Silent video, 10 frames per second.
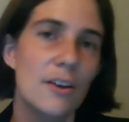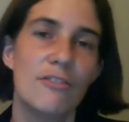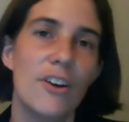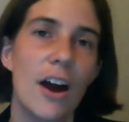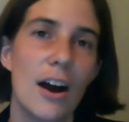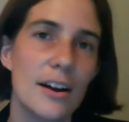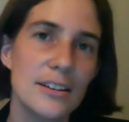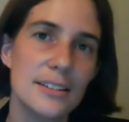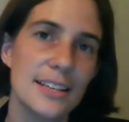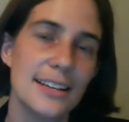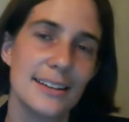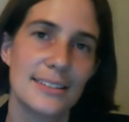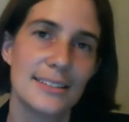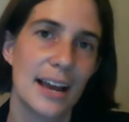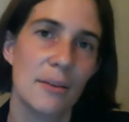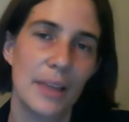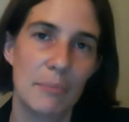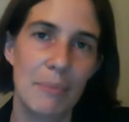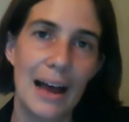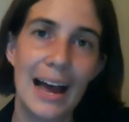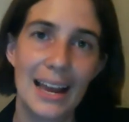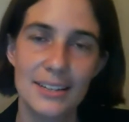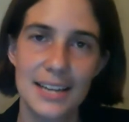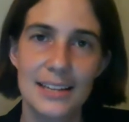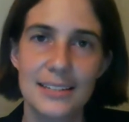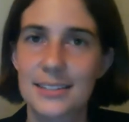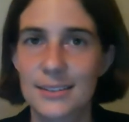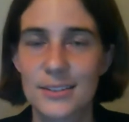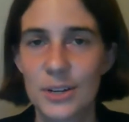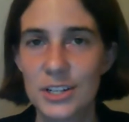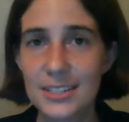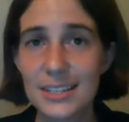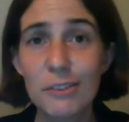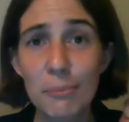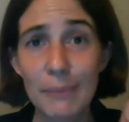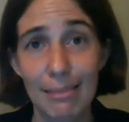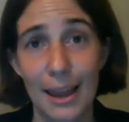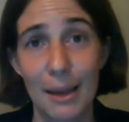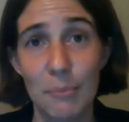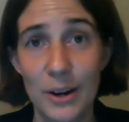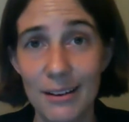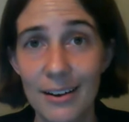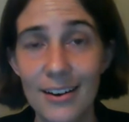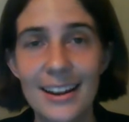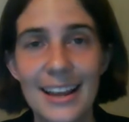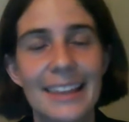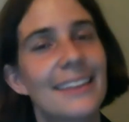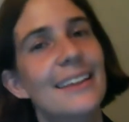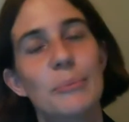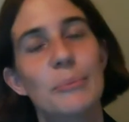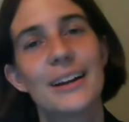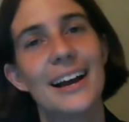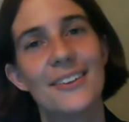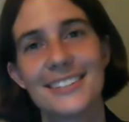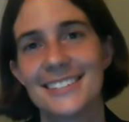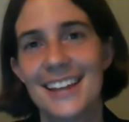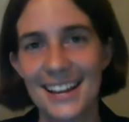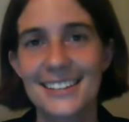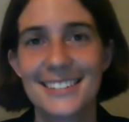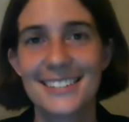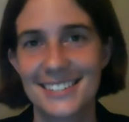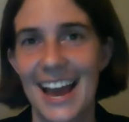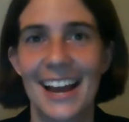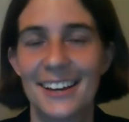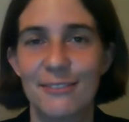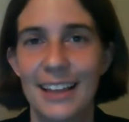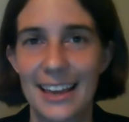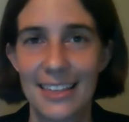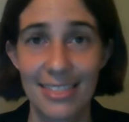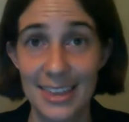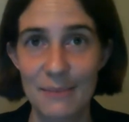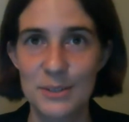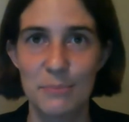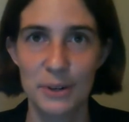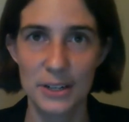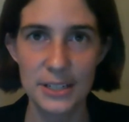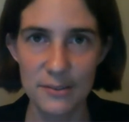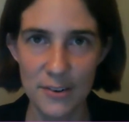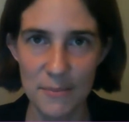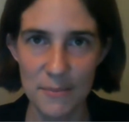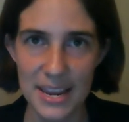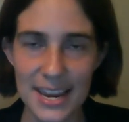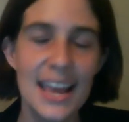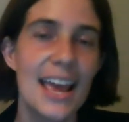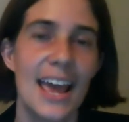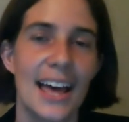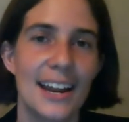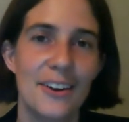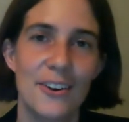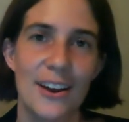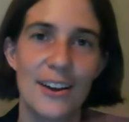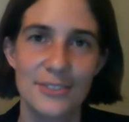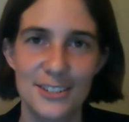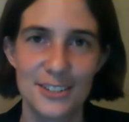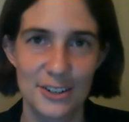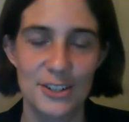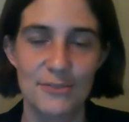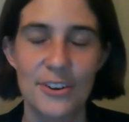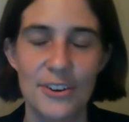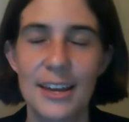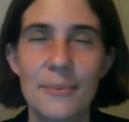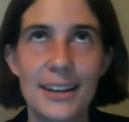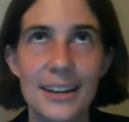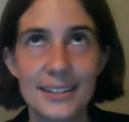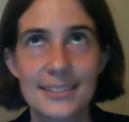For ours, they stack them like behind the desk, so I just give them my library card, and then they bring out this nice stack of like themed books for me, and I don't have to search for them, and